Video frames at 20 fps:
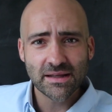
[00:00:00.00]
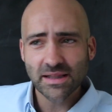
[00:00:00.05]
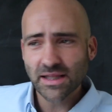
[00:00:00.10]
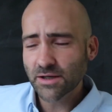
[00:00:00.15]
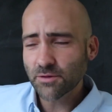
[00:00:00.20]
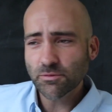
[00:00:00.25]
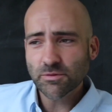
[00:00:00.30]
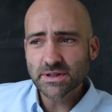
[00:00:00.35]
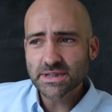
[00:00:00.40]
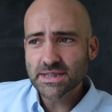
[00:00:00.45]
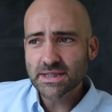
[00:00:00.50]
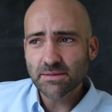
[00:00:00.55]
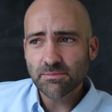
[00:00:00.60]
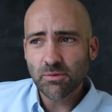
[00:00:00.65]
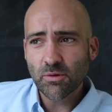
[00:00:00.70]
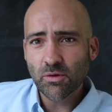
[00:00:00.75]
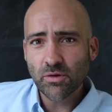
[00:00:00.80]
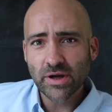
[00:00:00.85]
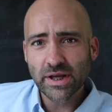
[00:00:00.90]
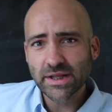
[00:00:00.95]
Like what's the
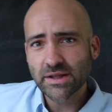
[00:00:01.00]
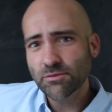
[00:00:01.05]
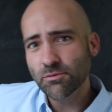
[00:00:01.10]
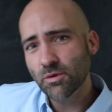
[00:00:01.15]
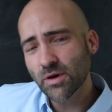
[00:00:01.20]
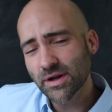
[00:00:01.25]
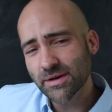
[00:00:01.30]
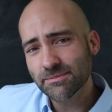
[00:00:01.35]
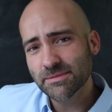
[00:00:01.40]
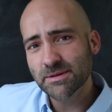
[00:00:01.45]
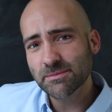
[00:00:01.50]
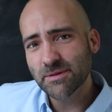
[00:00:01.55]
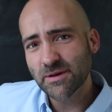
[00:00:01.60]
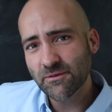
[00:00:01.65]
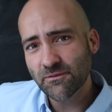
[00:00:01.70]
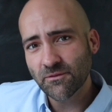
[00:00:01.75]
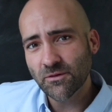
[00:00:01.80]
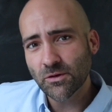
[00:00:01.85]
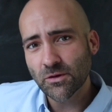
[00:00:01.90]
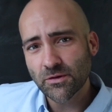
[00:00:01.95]
point? You want them to
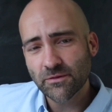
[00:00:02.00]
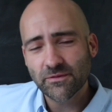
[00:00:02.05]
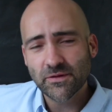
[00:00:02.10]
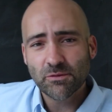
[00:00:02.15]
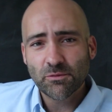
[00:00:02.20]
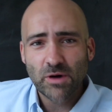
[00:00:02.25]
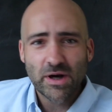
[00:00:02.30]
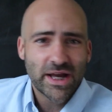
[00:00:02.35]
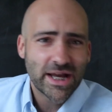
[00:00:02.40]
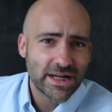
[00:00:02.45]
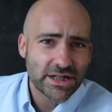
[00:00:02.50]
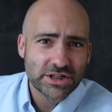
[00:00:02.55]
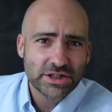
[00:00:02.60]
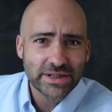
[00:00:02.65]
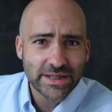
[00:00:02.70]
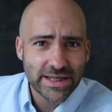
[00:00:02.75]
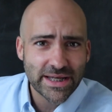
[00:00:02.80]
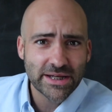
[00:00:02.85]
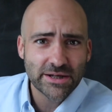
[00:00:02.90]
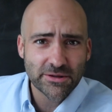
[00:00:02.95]
be full if you want to
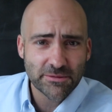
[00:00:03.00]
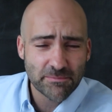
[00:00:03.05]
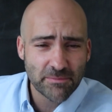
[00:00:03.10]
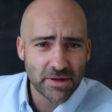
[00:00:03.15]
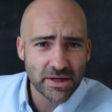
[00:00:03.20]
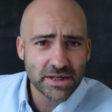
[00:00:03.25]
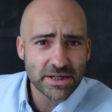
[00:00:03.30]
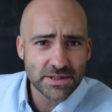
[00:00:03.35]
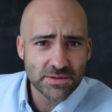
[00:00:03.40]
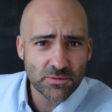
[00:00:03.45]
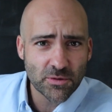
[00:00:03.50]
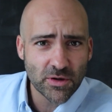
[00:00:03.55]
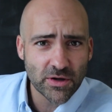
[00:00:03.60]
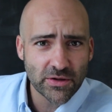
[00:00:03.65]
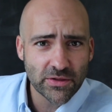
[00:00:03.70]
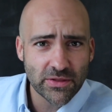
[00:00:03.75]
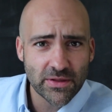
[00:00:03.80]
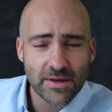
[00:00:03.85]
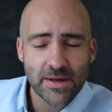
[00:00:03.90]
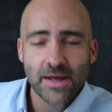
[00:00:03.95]
actually get your money's
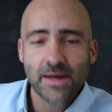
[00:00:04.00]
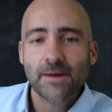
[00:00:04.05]
worth.